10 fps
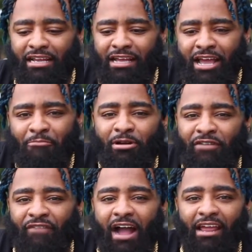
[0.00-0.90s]
Uh, but
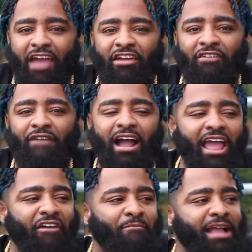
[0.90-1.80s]
if I have, if I
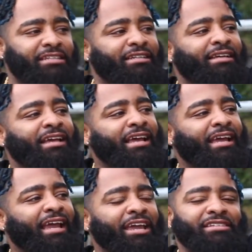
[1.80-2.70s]
have a mansion, then
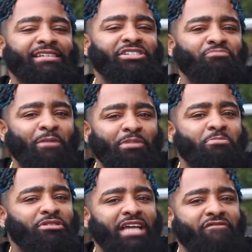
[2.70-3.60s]
and six of my
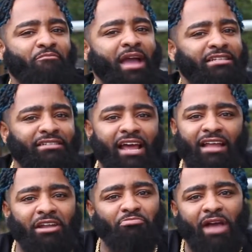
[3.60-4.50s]
people's can have a mansion.
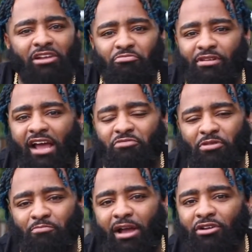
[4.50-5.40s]
That that'd, that'd be that'd
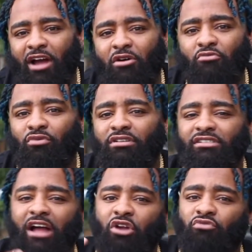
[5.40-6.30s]
be better. I don't want
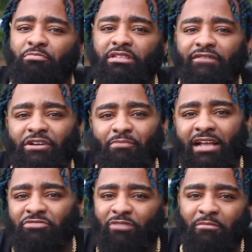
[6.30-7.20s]
to I don't want to live in a
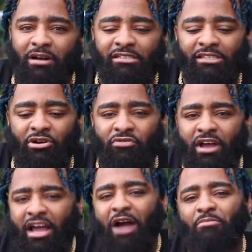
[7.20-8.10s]
mansion by myself.
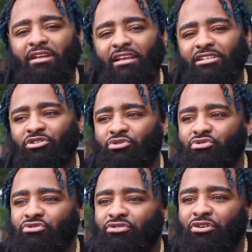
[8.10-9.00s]
Yeah. I mean it, it's
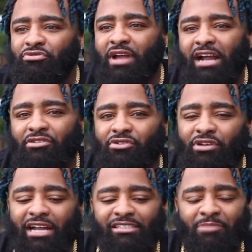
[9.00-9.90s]
cool, you know. You got to you know
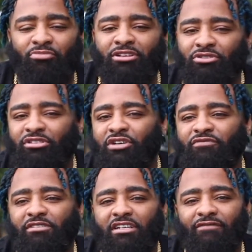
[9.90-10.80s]
you got to separate yourself
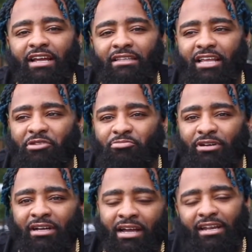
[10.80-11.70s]
from stuff like that.
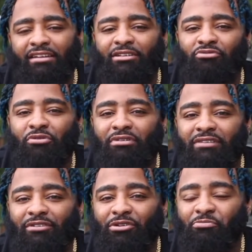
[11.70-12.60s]
But it ain't nothing wrong with
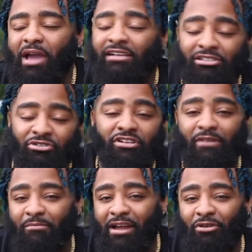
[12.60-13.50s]
living in no mansion. Trust
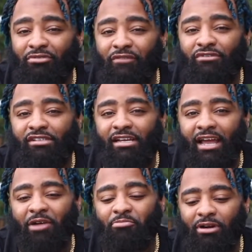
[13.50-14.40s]
me, I'm not gonna never say that.